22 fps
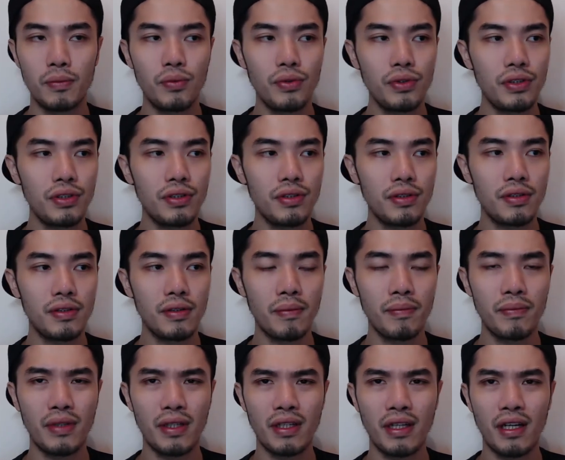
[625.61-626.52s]
which is
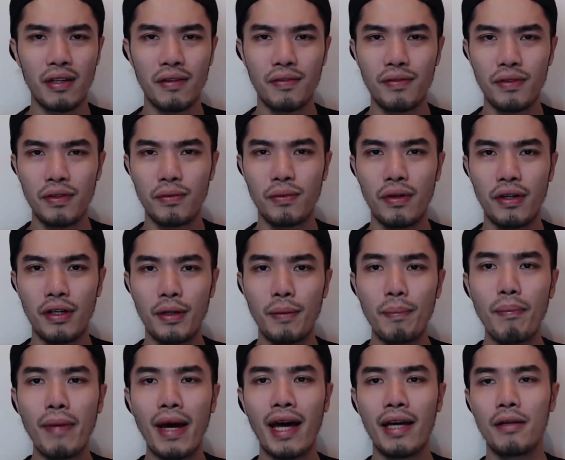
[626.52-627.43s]
something I feel very
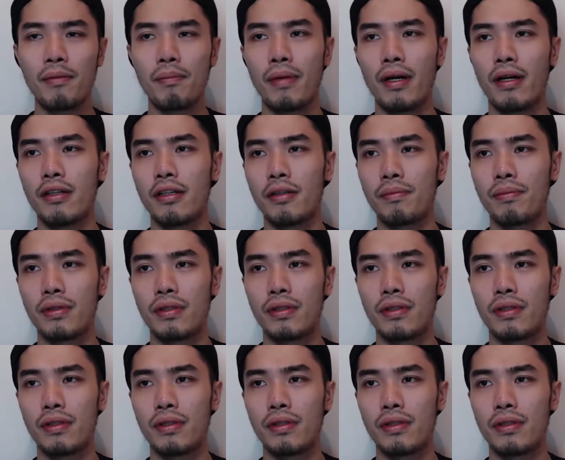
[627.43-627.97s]
mad about it,